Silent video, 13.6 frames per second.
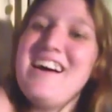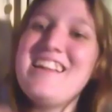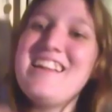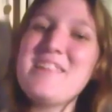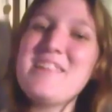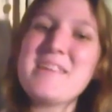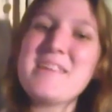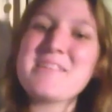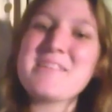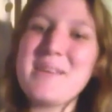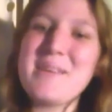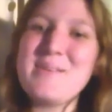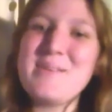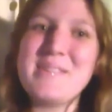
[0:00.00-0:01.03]
let me explain
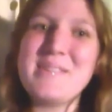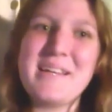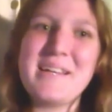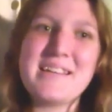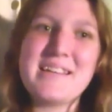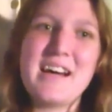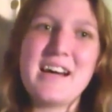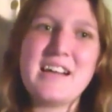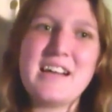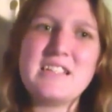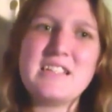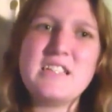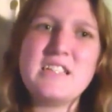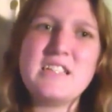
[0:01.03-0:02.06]
who's in it. Uh,
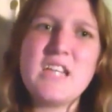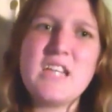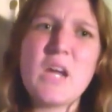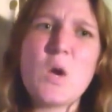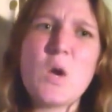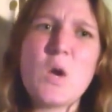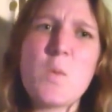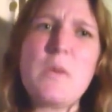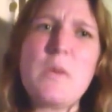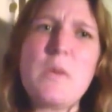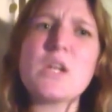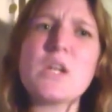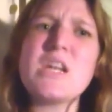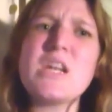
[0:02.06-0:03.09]
Diego
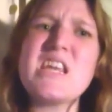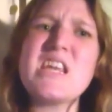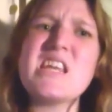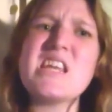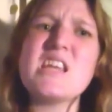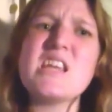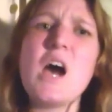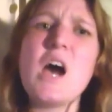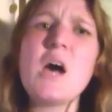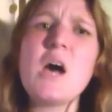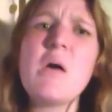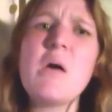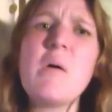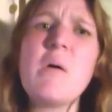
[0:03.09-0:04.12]
Boneta
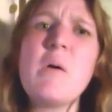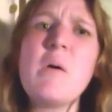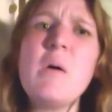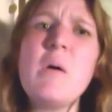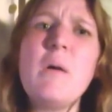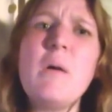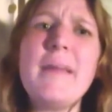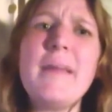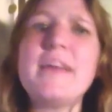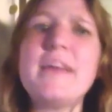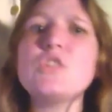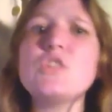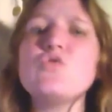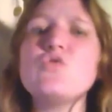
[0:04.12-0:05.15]
plays
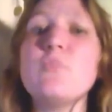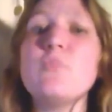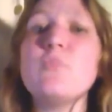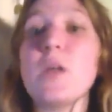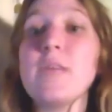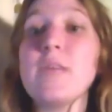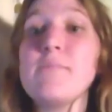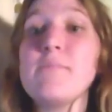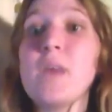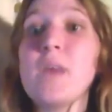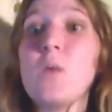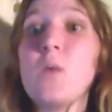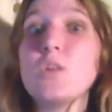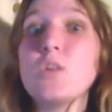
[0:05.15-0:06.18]
Drew Bully,
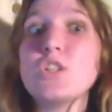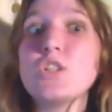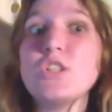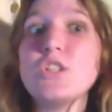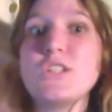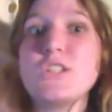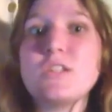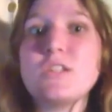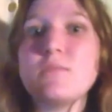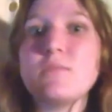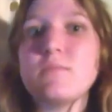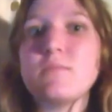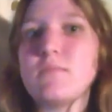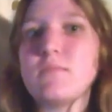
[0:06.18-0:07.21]
which is
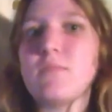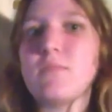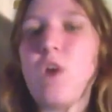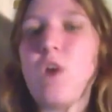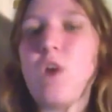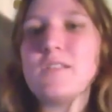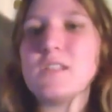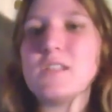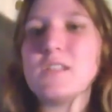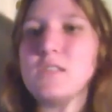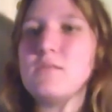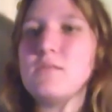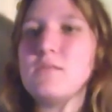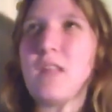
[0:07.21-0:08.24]
obviously
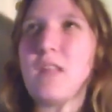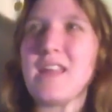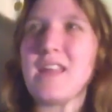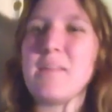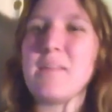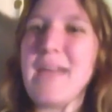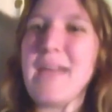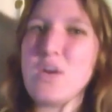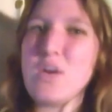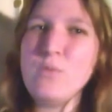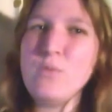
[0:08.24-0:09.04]
the lead male.